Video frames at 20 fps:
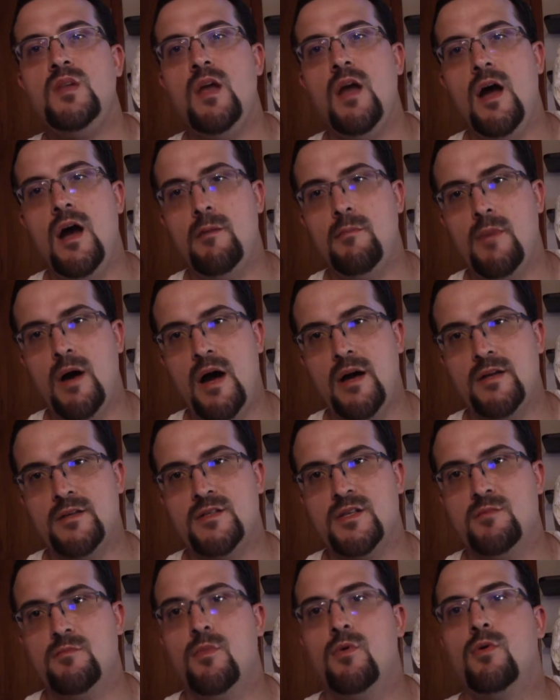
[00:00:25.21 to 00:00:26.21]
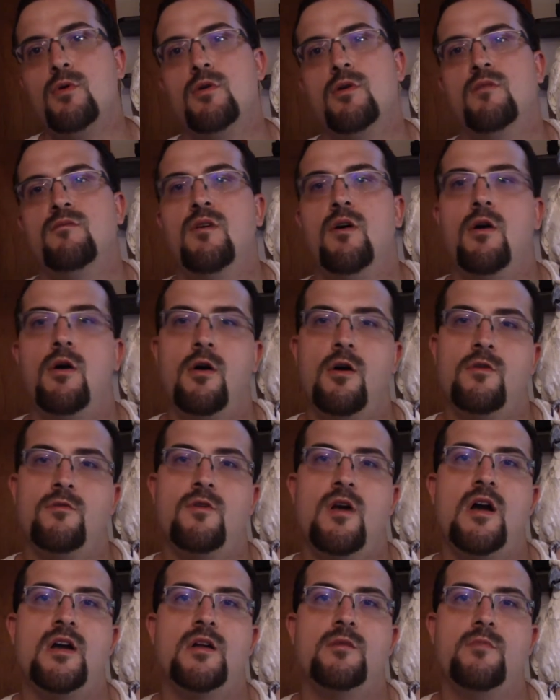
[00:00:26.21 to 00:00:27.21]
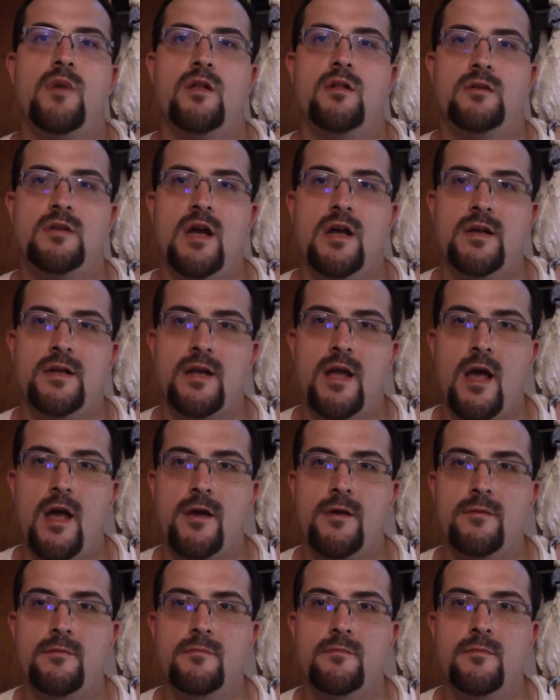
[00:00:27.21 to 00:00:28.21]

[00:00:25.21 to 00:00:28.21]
I'm honestly more of a hard rock and metal kind of guy.